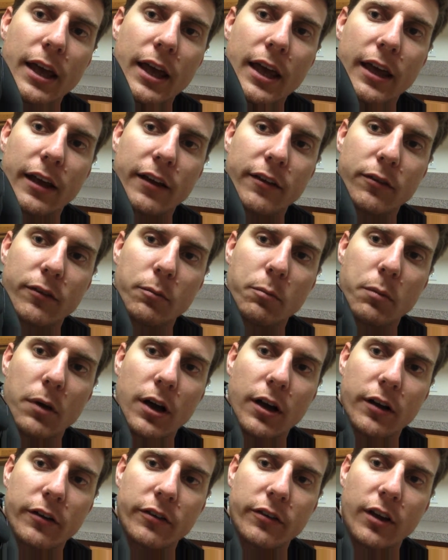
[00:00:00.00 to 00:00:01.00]

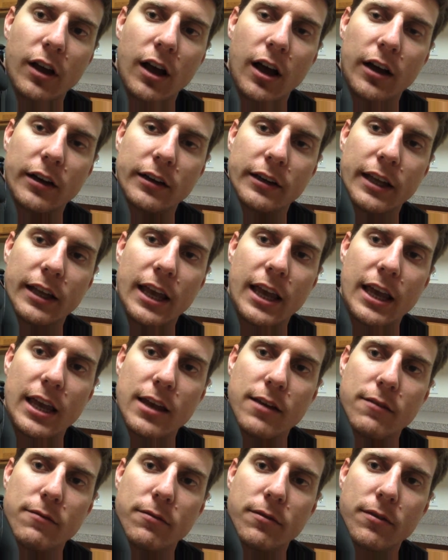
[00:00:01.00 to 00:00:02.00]
Xbox
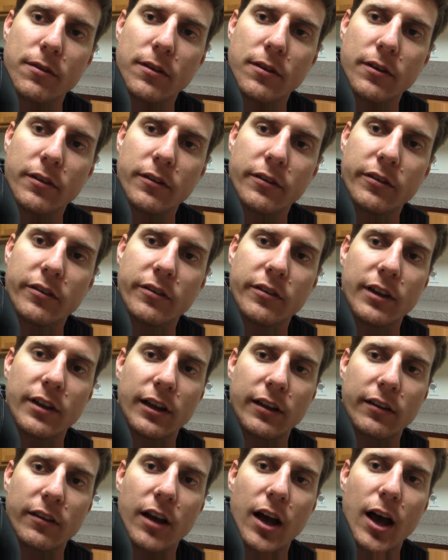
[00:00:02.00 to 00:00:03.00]
concave
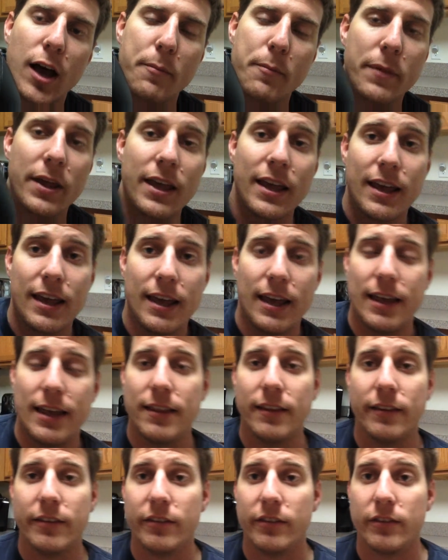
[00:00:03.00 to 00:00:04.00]
stick top. And
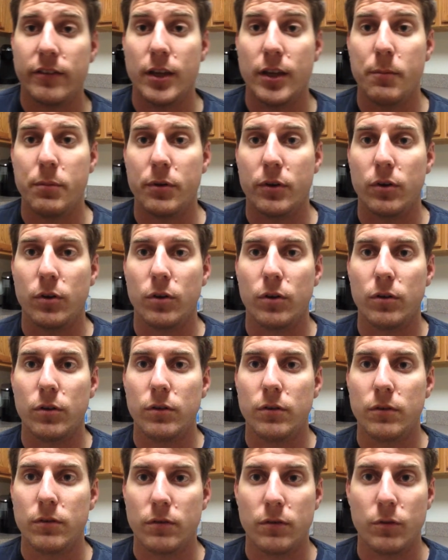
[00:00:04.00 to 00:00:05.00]
this is typical
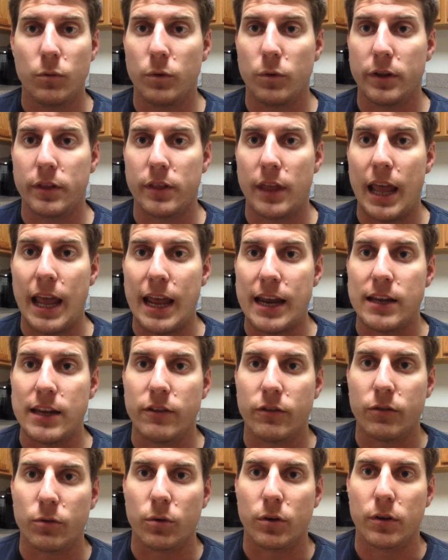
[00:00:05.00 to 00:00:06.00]
with any
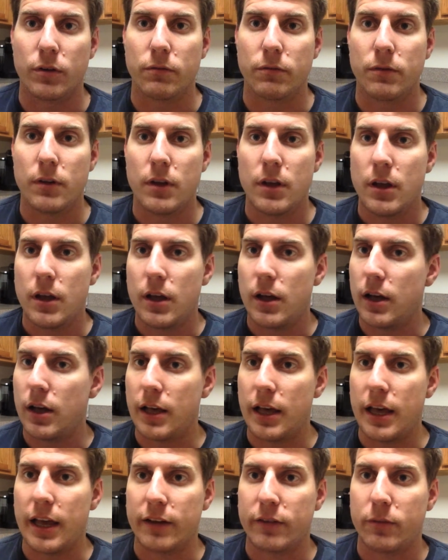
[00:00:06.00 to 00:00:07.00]
sort of
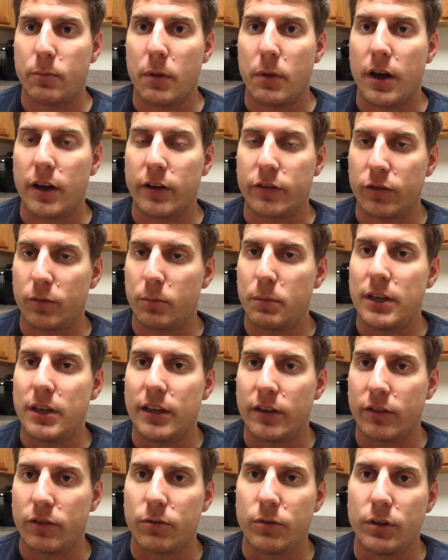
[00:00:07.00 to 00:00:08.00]
Xbox or
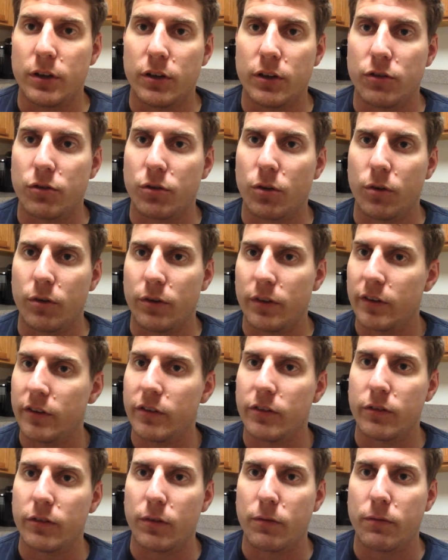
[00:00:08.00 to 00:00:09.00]
PS3 controller. This
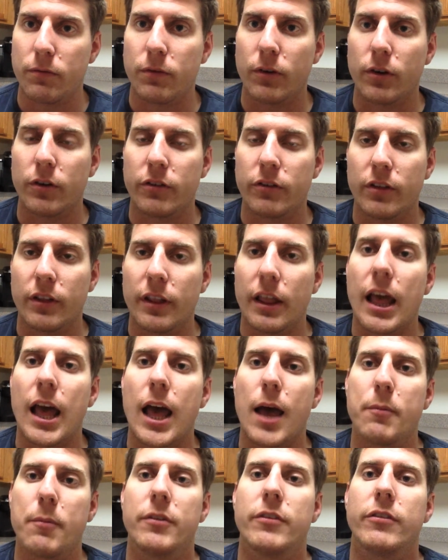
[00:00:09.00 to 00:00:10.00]
is the first thing that
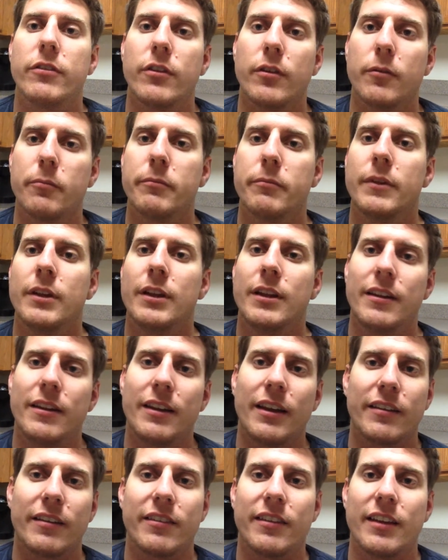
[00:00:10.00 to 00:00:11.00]
happens to them.
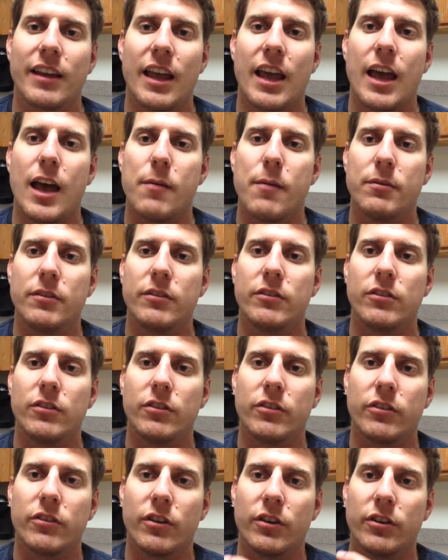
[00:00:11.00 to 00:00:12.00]
Next thing that happens is you
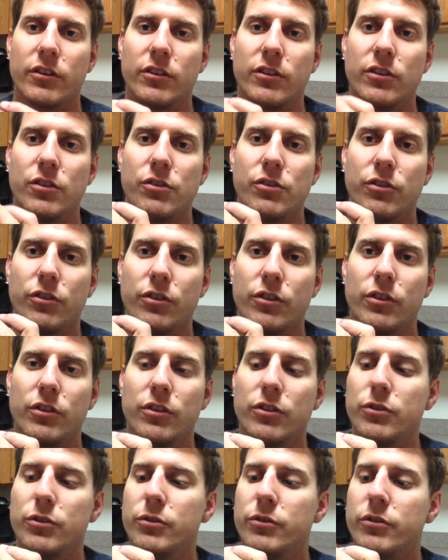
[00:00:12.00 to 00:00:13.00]
start to usually
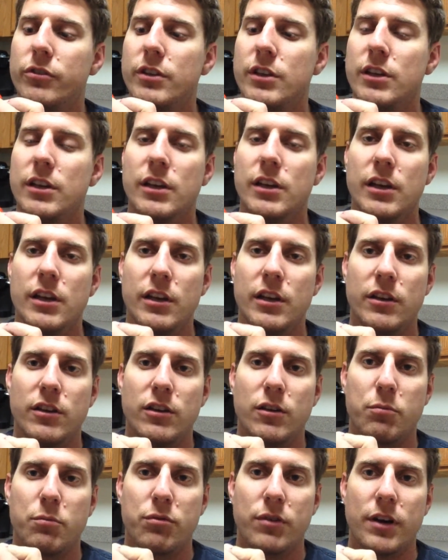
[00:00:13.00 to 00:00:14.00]
lose the
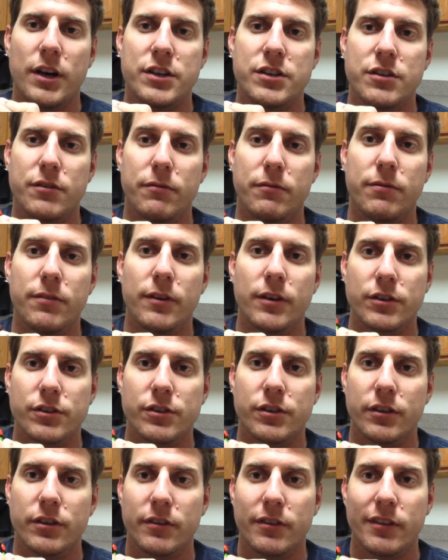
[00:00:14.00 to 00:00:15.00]
depression
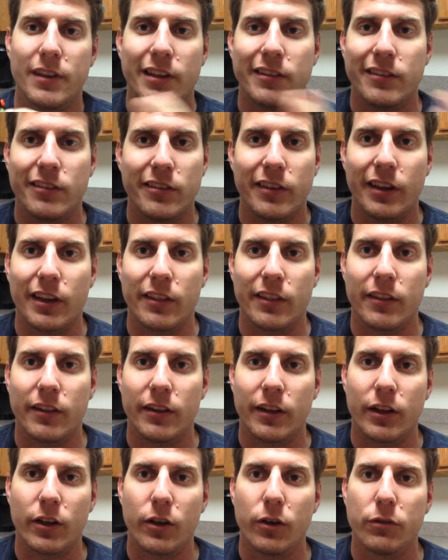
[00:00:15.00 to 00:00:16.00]
function. That's the second thing
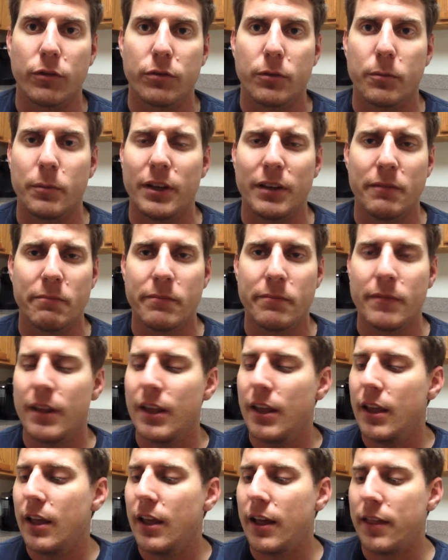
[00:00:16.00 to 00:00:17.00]
that goes for me.
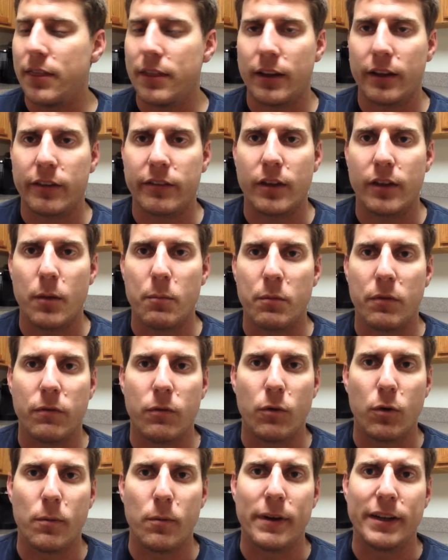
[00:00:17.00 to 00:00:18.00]
I think I said it
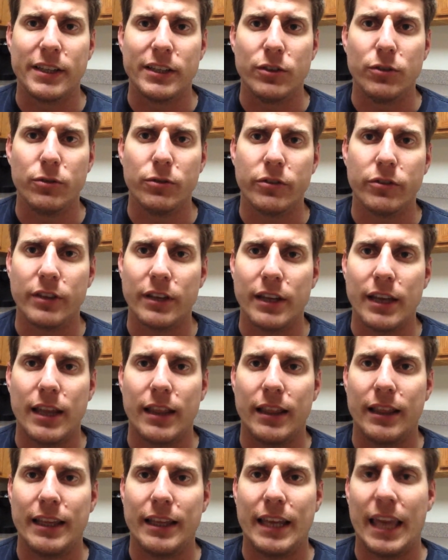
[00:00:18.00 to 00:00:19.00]
before, but I used to get
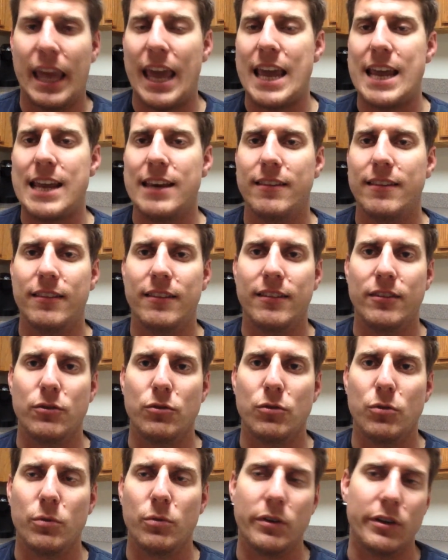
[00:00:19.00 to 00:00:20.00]
like 8
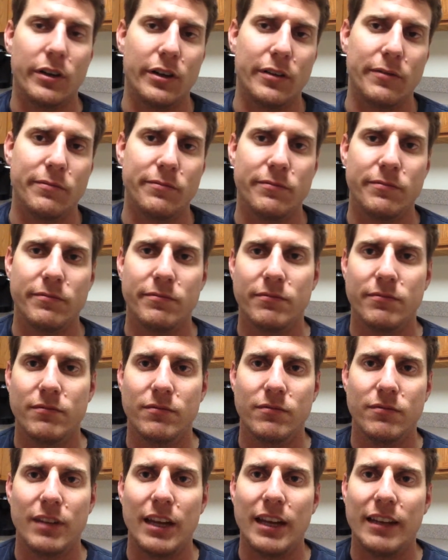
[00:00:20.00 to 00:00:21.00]
to
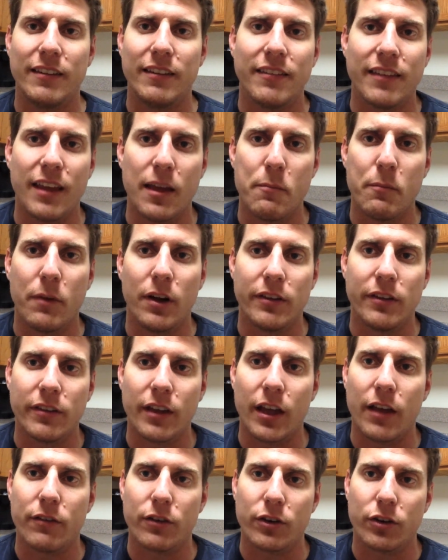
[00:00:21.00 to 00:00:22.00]
10 months
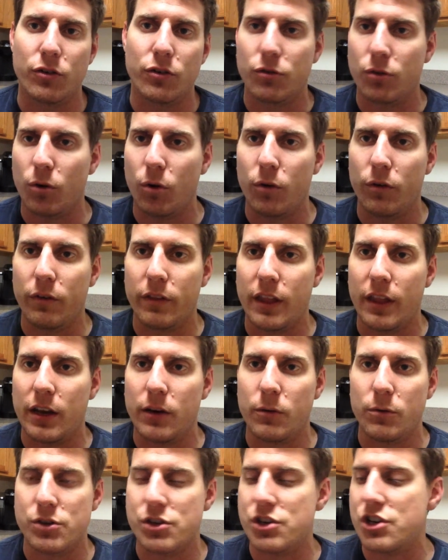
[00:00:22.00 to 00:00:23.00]
out of a controller, and then
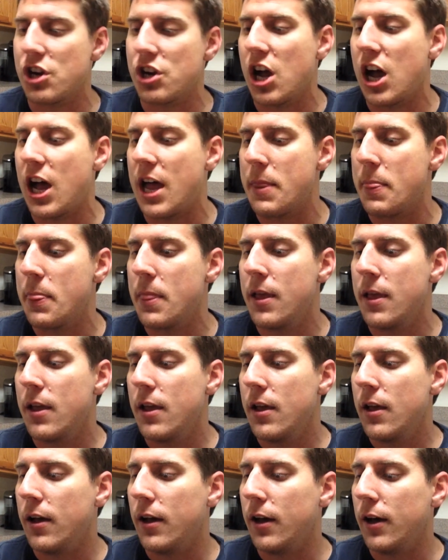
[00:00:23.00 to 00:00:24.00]
it was shot.
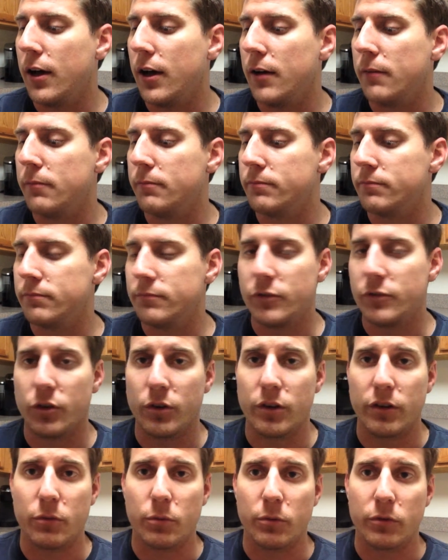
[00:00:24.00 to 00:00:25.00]
So
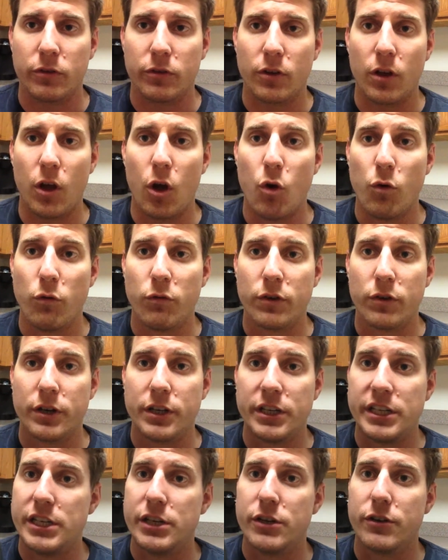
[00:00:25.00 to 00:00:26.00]
this one's over a
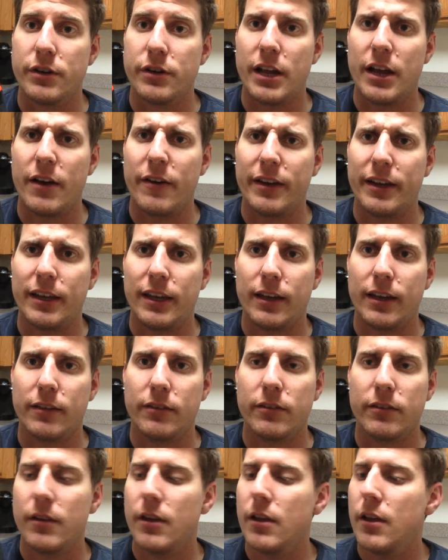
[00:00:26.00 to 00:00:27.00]
year now, I
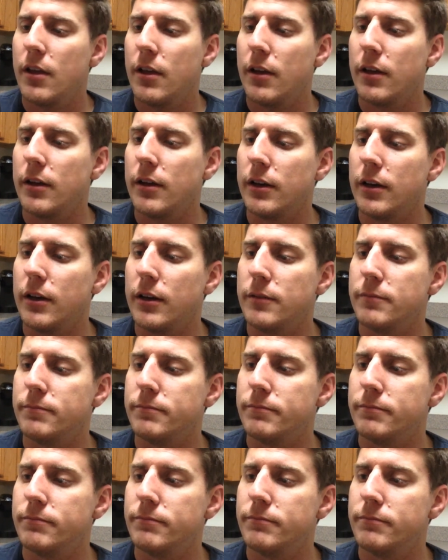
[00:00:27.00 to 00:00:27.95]
guess. And